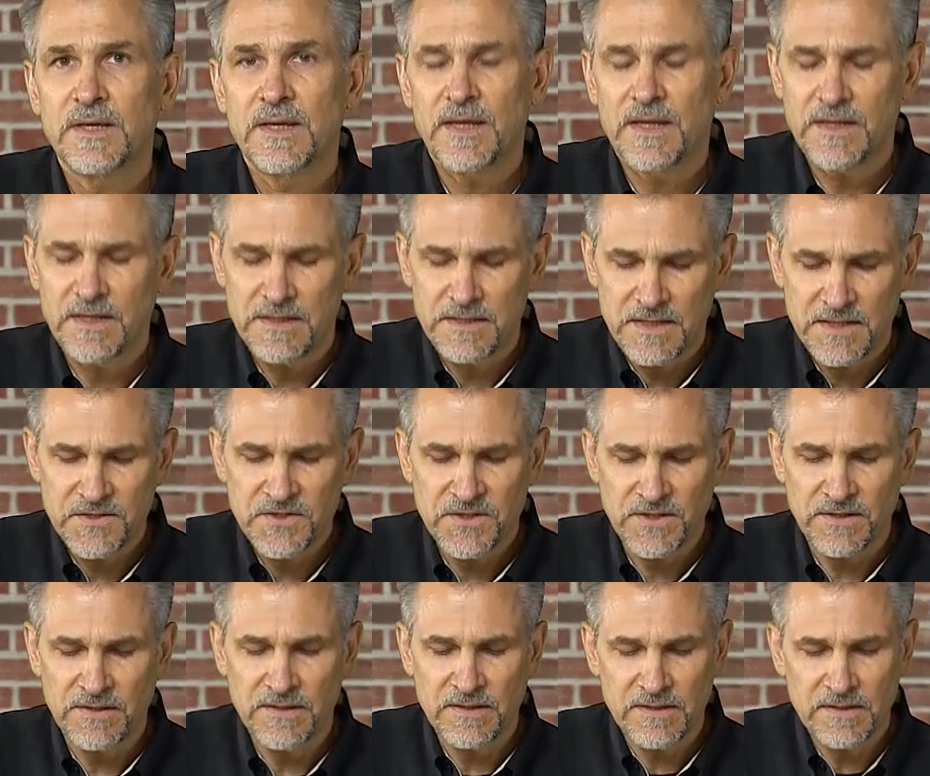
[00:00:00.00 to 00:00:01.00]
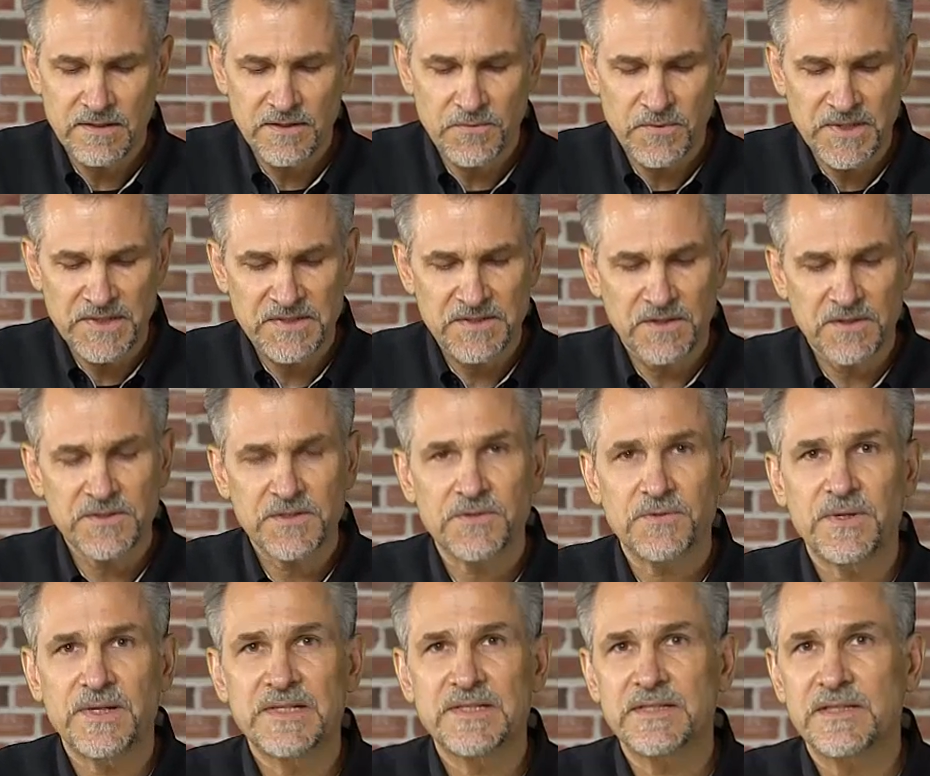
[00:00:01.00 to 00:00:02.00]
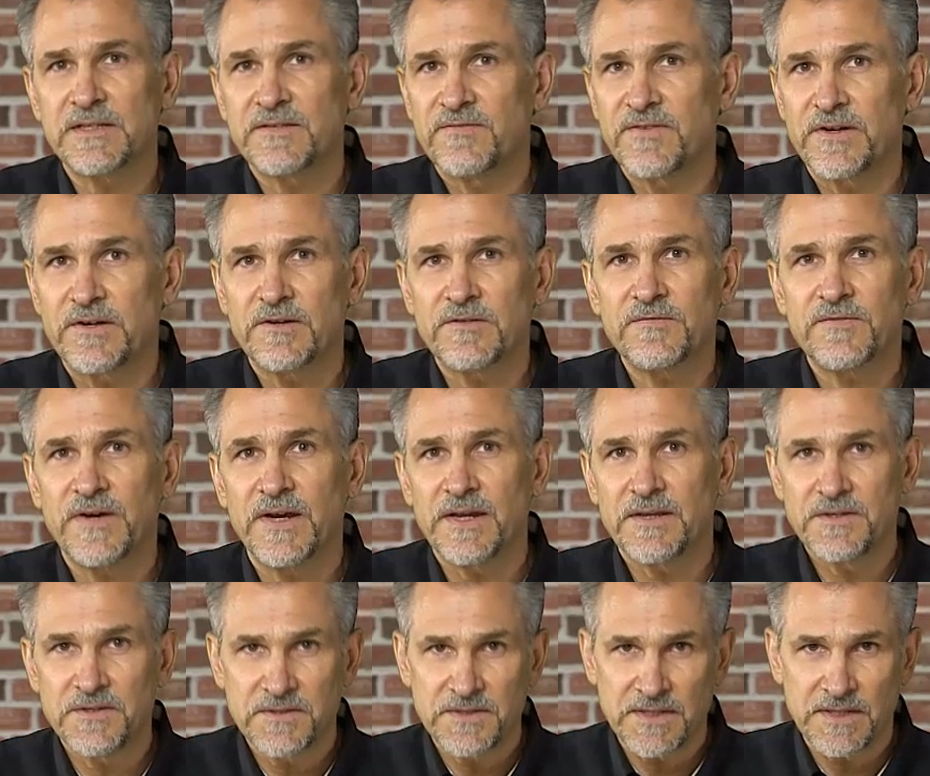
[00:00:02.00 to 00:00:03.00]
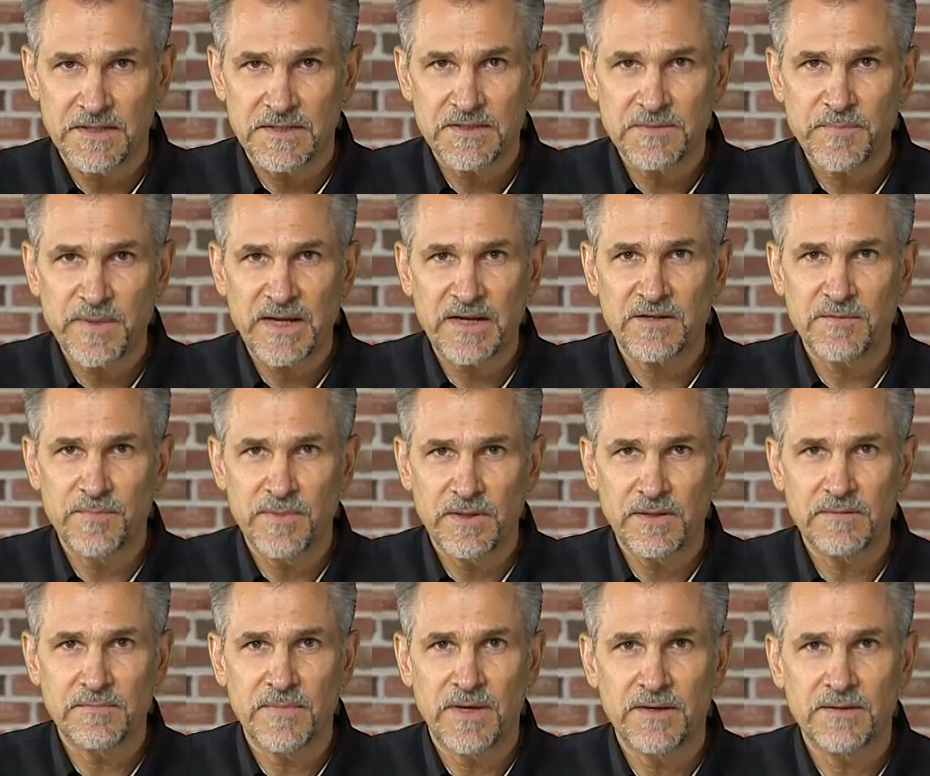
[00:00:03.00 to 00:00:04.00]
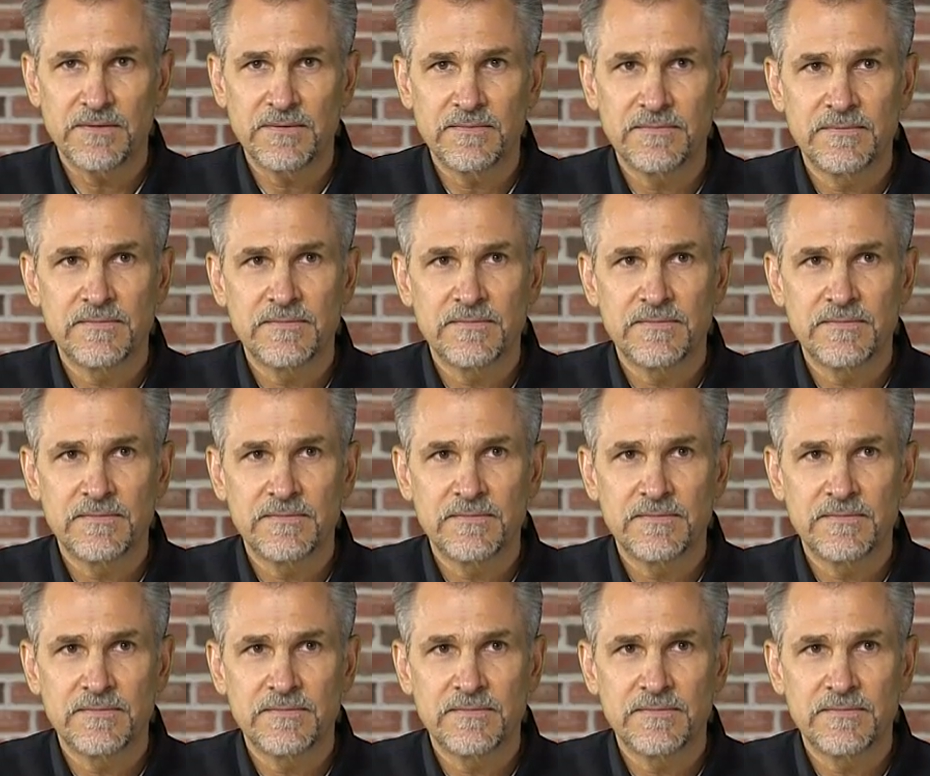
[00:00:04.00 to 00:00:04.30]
In addition, the results are easily verified using Inspect Build mode.